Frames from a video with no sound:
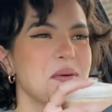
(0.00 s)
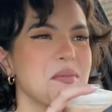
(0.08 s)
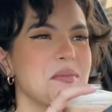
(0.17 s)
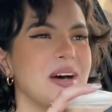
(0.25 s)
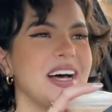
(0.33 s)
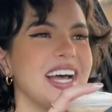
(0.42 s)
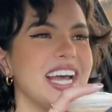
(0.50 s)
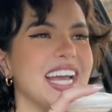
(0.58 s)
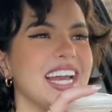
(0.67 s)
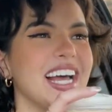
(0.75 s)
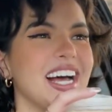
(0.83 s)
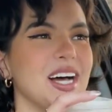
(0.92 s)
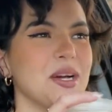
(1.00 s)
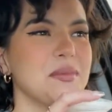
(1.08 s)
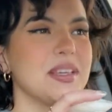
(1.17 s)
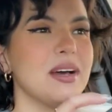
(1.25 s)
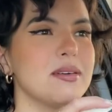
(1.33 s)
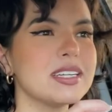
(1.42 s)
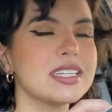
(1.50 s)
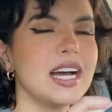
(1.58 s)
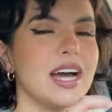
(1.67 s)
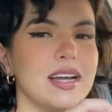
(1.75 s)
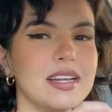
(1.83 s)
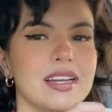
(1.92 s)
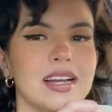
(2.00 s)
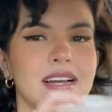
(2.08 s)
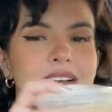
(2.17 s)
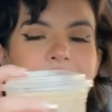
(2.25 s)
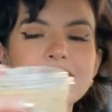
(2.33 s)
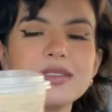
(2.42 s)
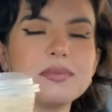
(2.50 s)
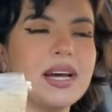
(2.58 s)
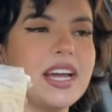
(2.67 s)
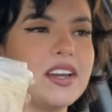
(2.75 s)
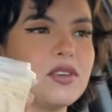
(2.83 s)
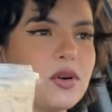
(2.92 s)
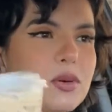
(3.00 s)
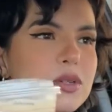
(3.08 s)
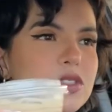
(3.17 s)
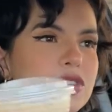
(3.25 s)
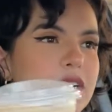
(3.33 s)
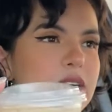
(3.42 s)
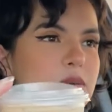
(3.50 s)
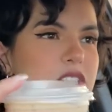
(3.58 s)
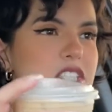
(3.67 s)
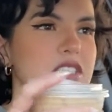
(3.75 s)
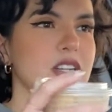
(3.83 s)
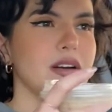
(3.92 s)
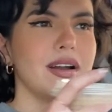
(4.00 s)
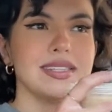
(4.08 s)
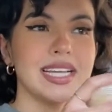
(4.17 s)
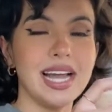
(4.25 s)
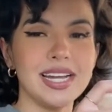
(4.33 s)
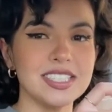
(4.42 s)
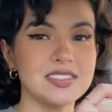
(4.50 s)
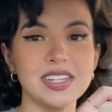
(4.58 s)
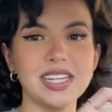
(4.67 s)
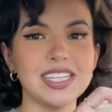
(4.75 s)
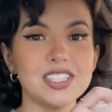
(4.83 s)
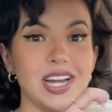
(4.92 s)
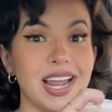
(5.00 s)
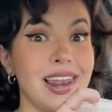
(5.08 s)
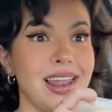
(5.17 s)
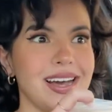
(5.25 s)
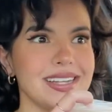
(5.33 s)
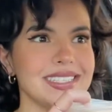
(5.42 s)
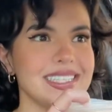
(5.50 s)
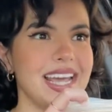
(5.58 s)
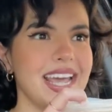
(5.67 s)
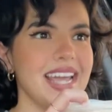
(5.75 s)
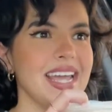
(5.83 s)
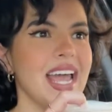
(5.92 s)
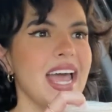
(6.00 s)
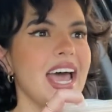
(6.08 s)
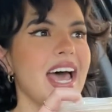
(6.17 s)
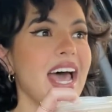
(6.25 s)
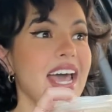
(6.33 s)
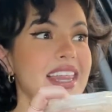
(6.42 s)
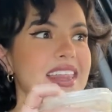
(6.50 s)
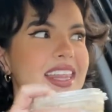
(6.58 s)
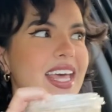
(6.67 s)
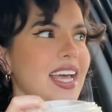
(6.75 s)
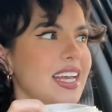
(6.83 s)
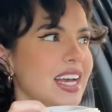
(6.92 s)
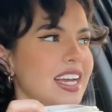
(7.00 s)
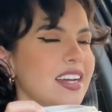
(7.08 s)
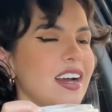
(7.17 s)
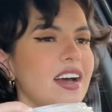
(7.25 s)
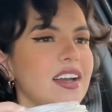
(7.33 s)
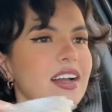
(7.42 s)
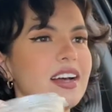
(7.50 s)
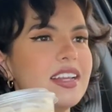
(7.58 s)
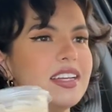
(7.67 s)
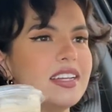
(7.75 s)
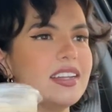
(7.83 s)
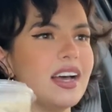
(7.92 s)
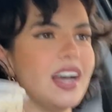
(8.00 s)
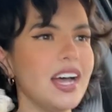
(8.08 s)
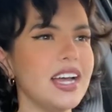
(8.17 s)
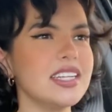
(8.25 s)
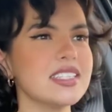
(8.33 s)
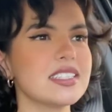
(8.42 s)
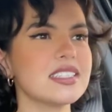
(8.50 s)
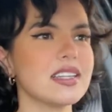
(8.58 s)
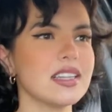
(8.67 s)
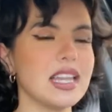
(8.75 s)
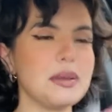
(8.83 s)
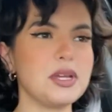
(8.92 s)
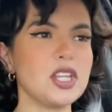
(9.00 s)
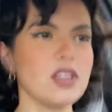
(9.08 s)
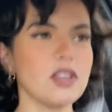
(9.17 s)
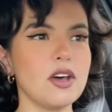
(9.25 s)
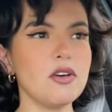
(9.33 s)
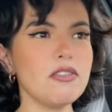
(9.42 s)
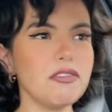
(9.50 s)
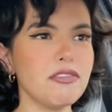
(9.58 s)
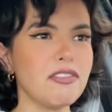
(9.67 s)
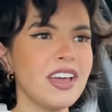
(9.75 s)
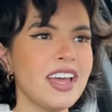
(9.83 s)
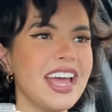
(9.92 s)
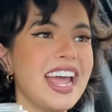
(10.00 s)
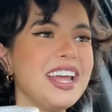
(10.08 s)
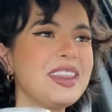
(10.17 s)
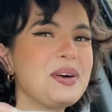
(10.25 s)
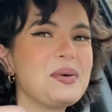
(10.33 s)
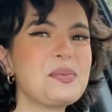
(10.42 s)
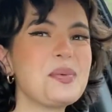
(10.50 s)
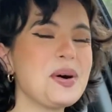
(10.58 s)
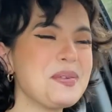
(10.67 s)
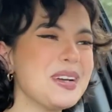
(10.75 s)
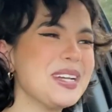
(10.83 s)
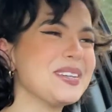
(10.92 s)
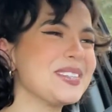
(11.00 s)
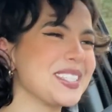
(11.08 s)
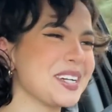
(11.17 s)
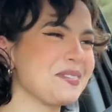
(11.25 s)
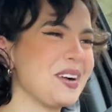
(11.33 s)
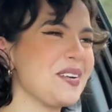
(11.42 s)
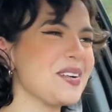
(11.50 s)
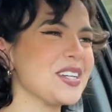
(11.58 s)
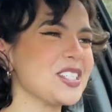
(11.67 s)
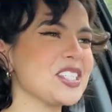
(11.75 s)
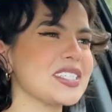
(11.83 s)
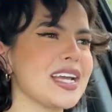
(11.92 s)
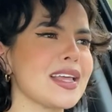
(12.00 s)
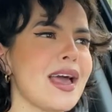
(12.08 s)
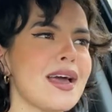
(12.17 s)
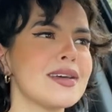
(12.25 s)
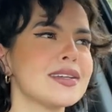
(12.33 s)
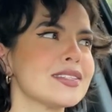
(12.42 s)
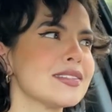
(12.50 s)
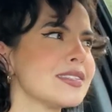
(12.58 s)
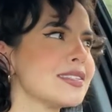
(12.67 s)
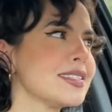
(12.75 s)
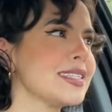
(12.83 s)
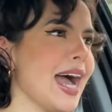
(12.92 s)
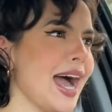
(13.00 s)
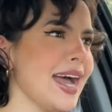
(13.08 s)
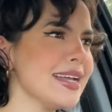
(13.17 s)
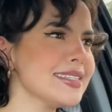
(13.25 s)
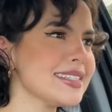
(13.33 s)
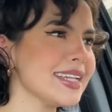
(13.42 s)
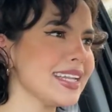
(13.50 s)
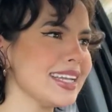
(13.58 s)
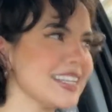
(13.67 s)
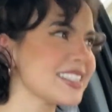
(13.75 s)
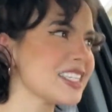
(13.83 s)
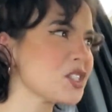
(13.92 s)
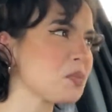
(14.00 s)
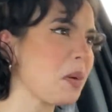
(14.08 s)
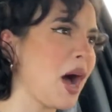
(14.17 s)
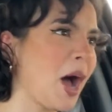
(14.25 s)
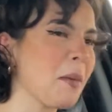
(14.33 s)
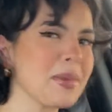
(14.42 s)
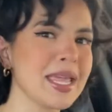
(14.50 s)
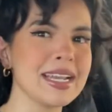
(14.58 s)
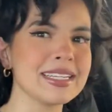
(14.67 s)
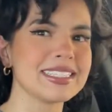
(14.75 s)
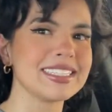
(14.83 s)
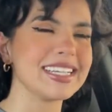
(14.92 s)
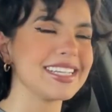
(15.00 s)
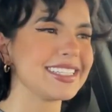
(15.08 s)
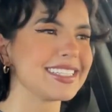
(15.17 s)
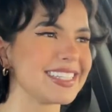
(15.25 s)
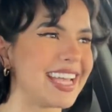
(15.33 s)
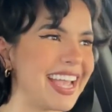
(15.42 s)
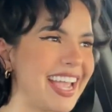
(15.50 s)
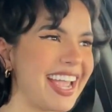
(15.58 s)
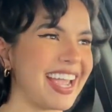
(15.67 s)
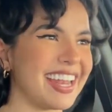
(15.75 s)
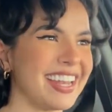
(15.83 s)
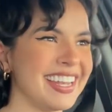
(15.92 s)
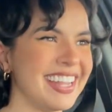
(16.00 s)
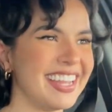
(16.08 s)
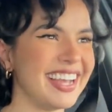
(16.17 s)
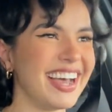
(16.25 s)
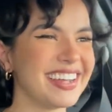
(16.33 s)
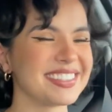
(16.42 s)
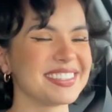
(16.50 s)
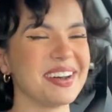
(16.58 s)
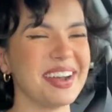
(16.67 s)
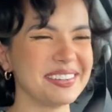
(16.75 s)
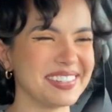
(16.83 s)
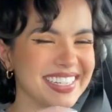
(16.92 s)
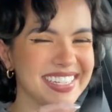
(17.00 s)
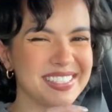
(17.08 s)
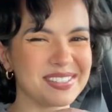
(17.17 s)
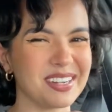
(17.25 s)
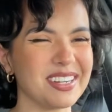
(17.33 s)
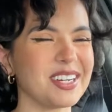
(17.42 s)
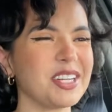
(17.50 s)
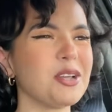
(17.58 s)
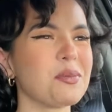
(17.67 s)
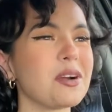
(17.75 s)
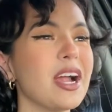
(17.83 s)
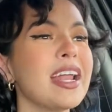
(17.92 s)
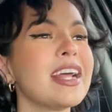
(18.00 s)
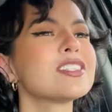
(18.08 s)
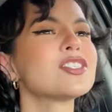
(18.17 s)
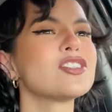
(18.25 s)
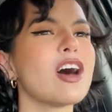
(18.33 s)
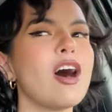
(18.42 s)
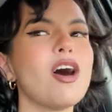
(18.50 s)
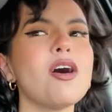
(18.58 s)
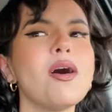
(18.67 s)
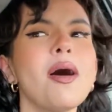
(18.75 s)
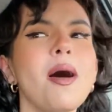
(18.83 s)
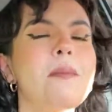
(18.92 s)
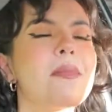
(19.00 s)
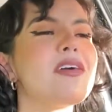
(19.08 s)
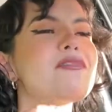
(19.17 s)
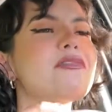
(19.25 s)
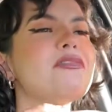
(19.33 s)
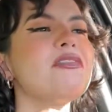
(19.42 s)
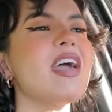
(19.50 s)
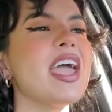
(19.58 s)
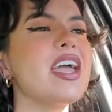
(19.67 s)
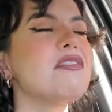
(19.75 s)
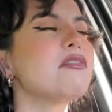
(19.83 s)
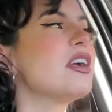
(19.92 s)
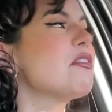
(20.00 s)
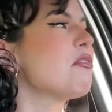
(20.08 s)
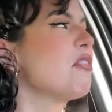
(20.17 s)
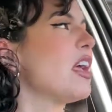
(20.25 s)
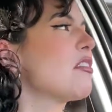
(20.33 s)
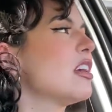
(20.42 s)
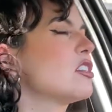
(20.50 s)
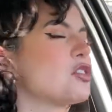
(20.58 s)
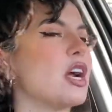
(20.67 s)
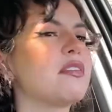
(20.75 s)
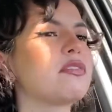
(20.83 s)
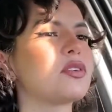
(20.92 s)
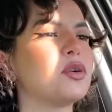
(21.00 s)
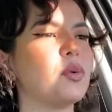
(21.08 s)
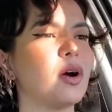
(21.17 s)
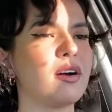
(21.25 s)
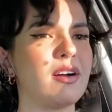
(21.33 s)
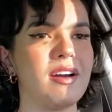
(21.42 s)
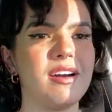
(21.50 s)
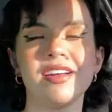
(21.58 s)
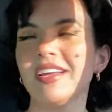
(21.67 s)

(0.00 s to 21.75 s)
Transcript: But, yeah, got my normal drink, which is a grande iced vanilla chai latte. And then I got an iced lemon loaf. And the woman who took my order, she's like, scandalous, it's pumpkin season. So I really enjoyed her humor. And I saw my favorite drive-thru worker.